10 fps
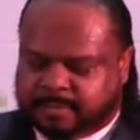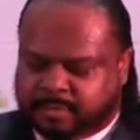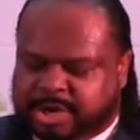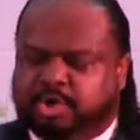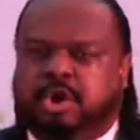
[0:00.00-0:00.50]

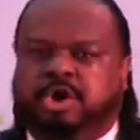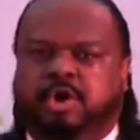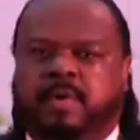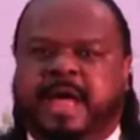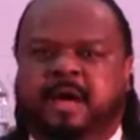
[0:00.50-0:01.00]
When you're
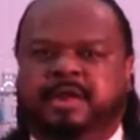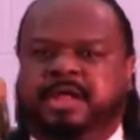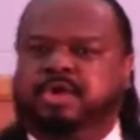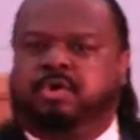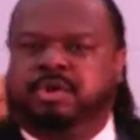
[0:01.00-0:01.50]
looking around
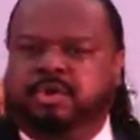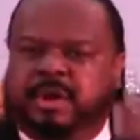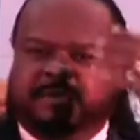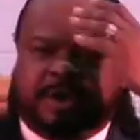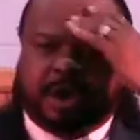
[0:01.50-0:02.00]
and you
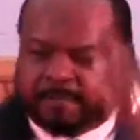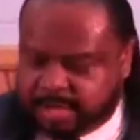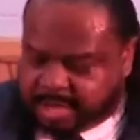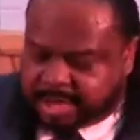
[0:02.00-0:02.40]
don't even know.